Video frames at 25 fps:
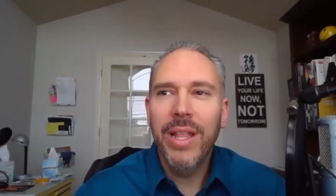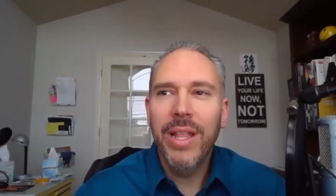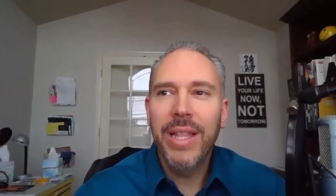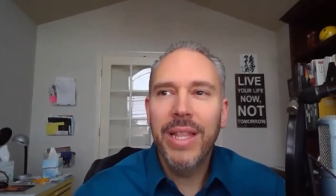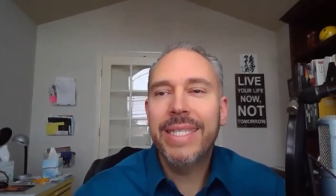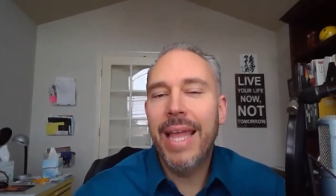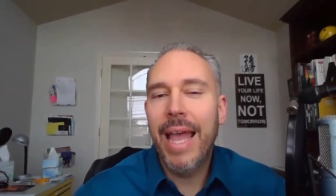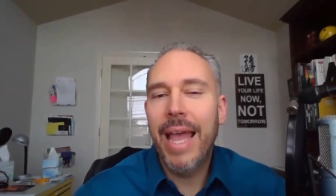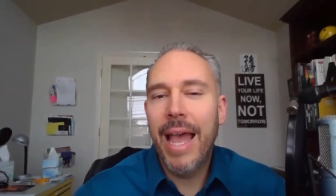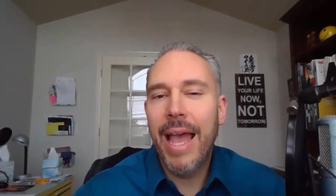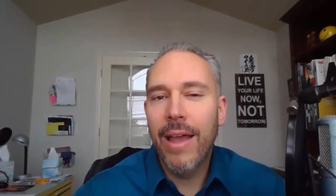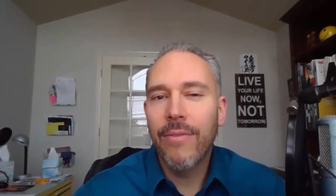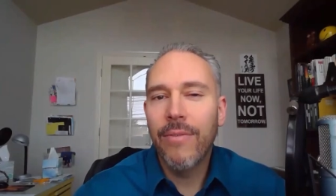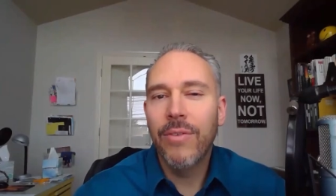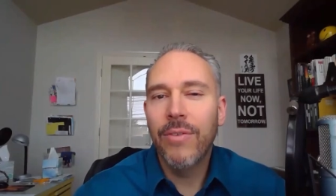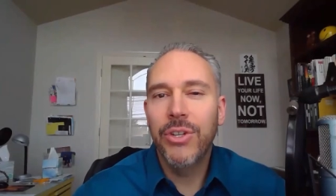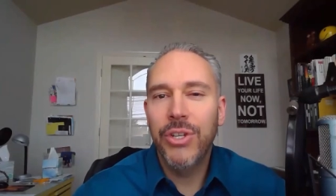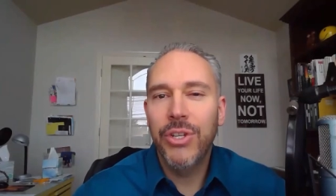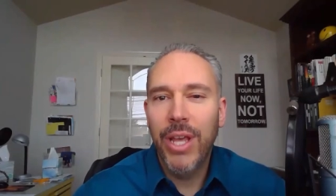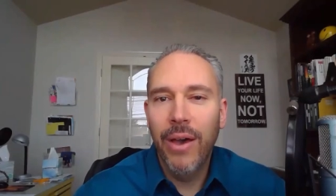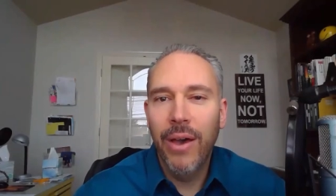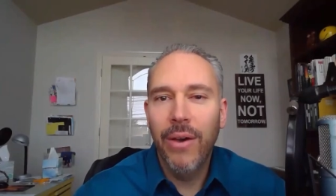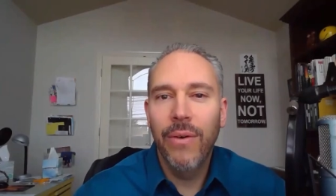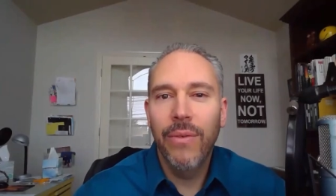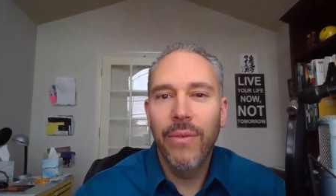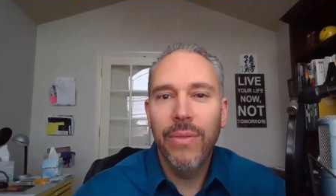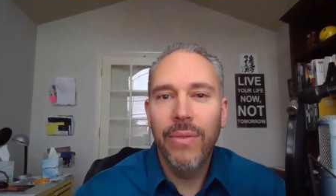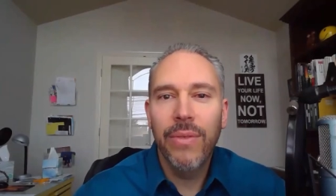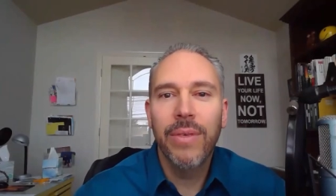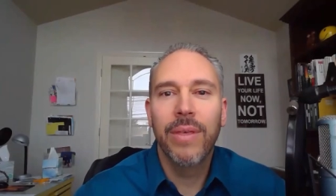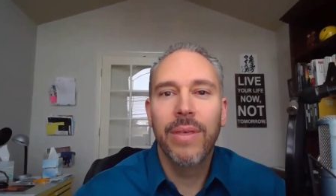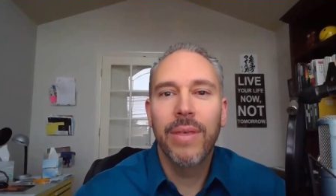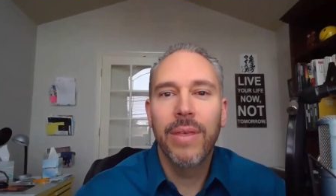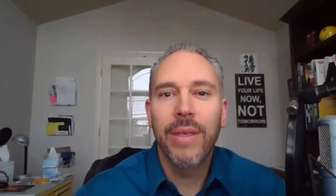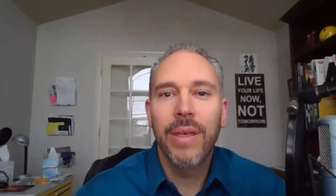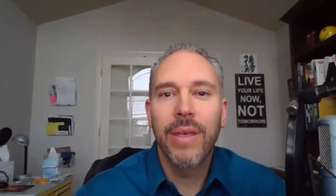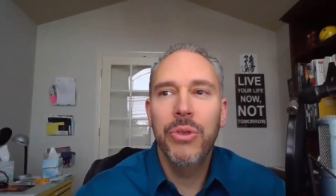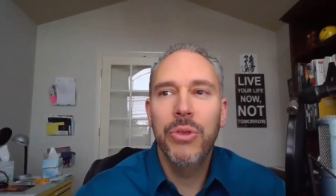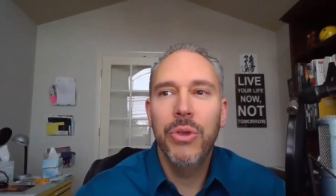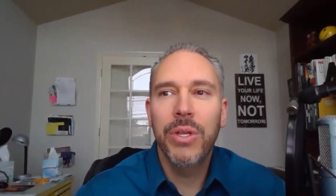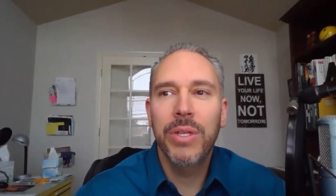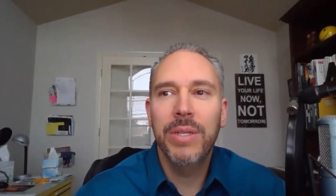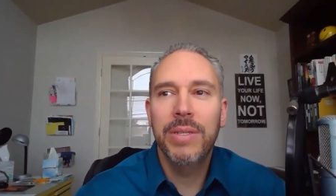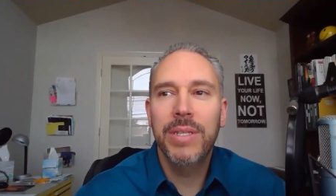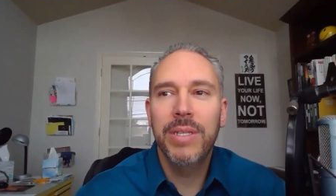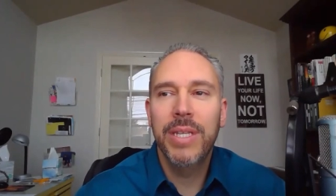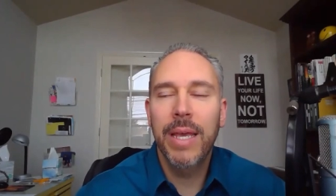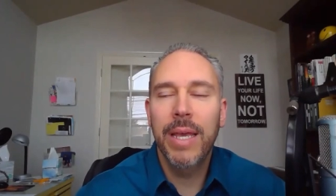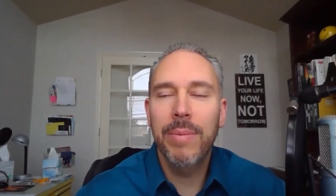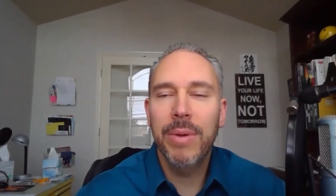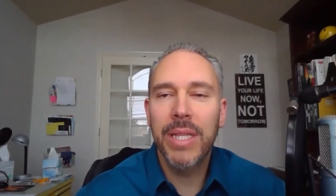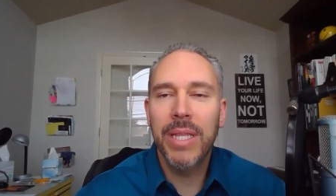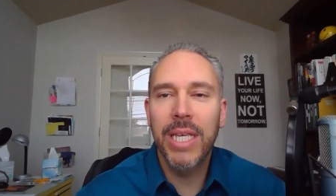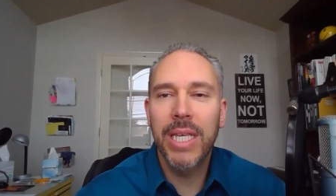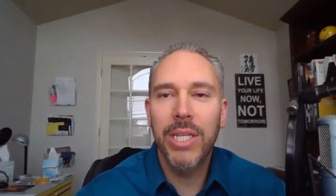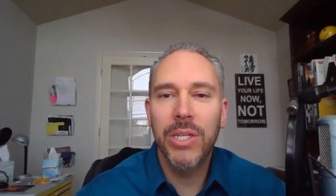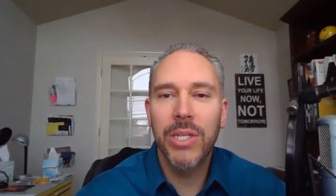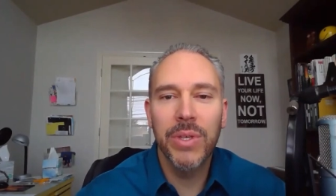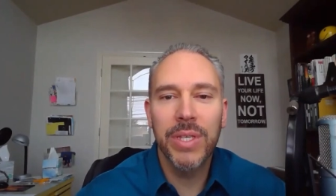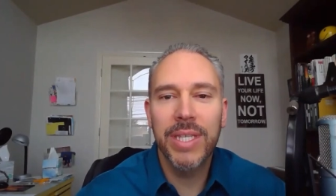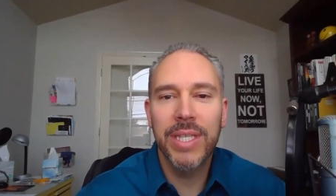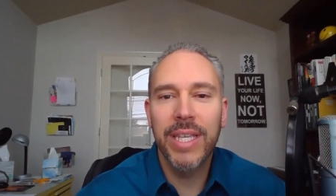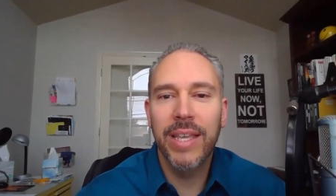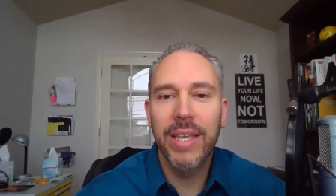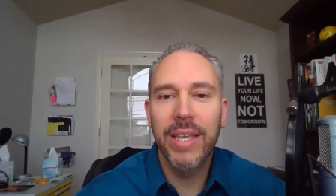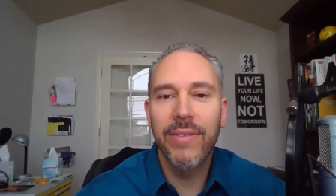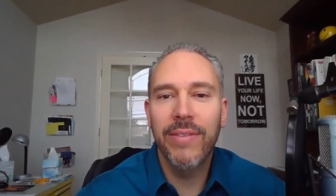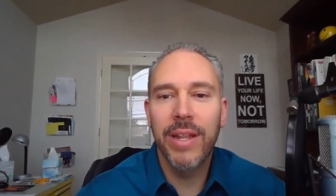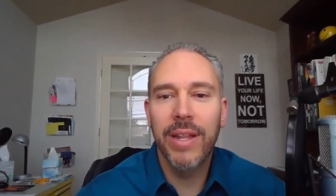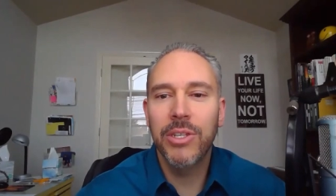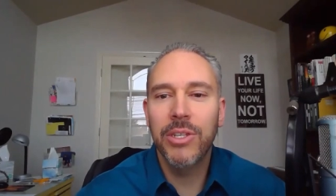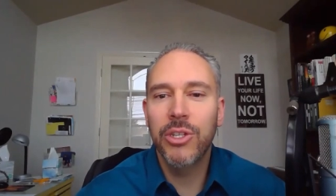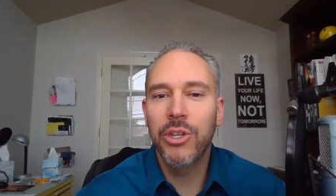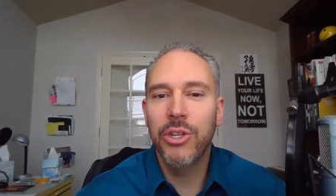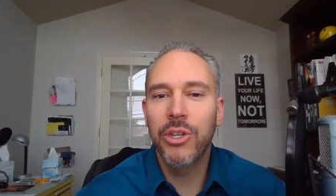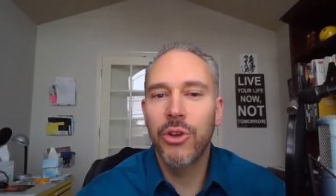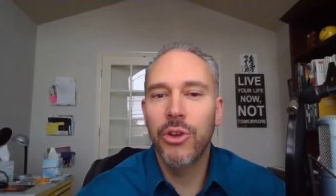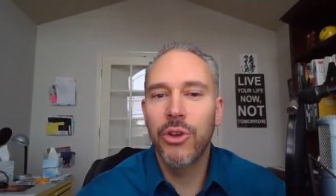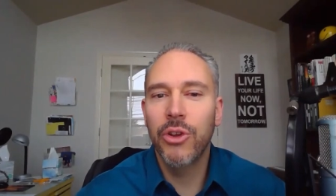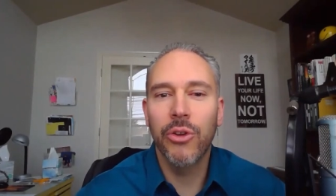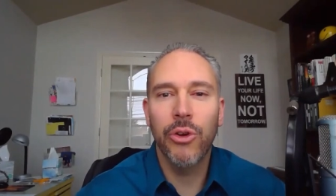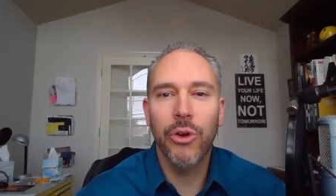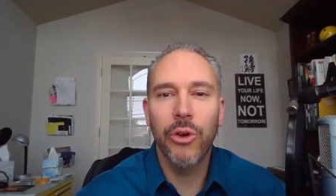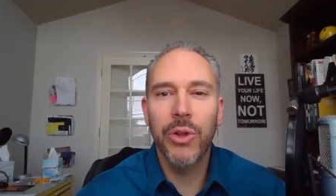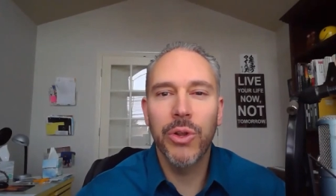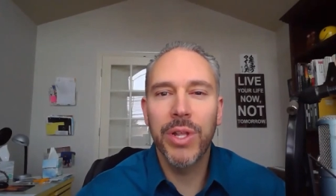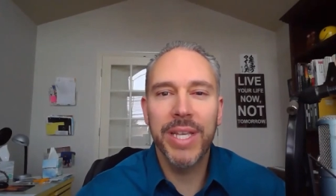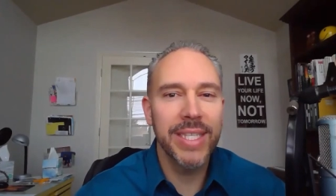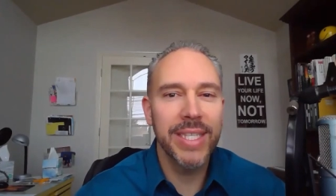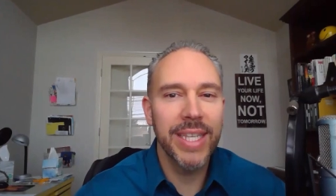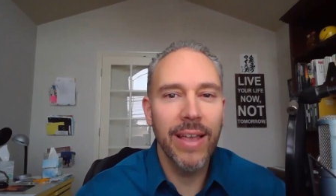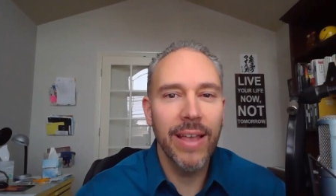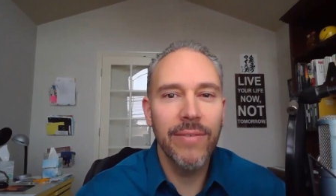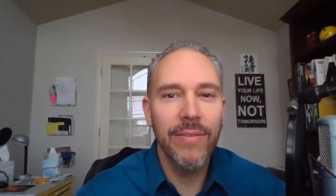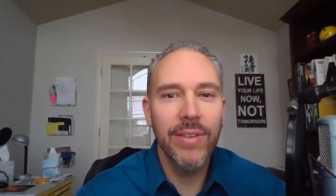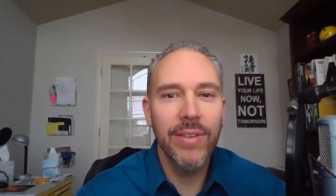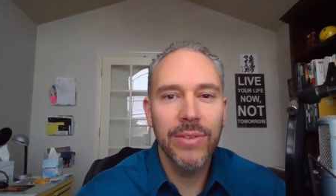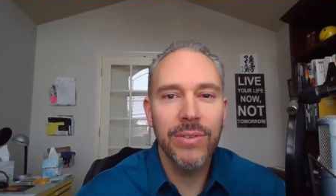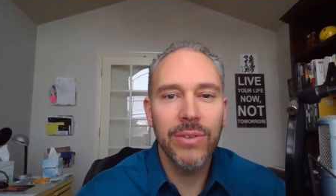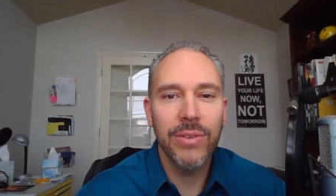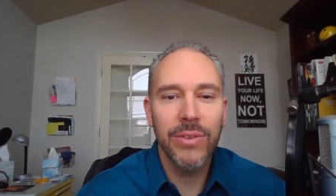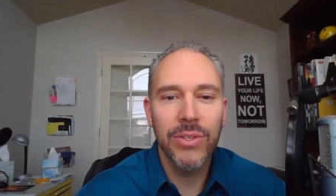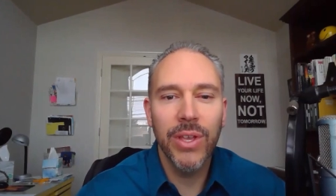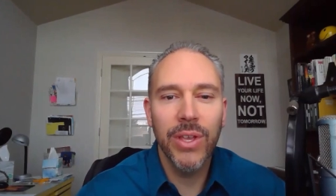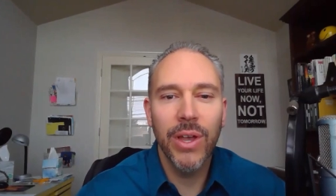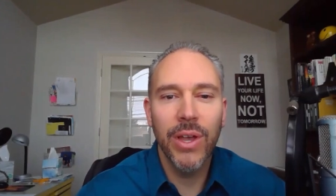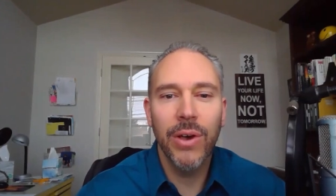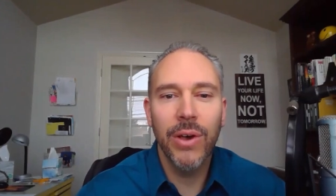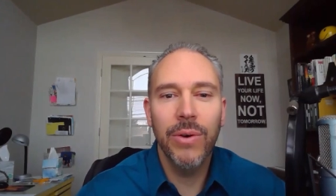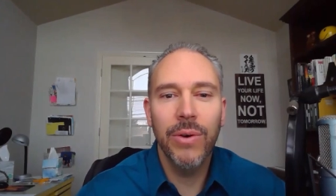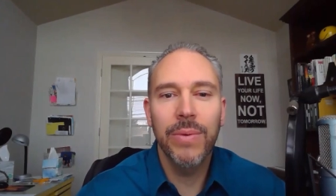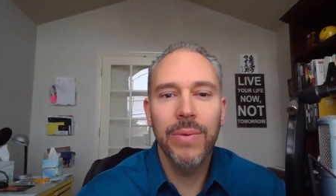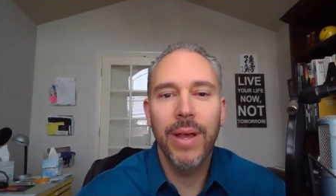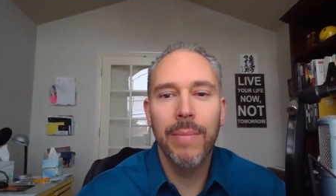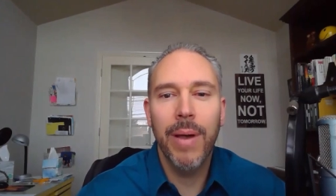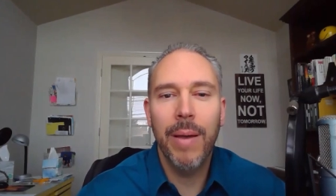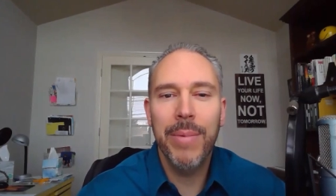least average health, you could typically do this even into your early 70s or so.